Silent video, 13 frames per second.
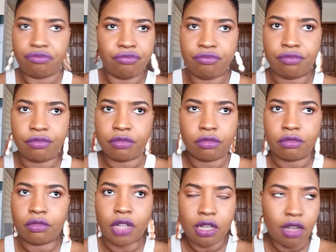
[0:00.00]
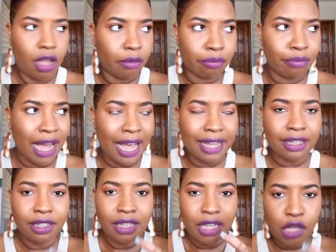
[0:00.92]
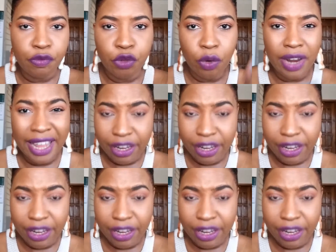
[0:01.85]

if you don't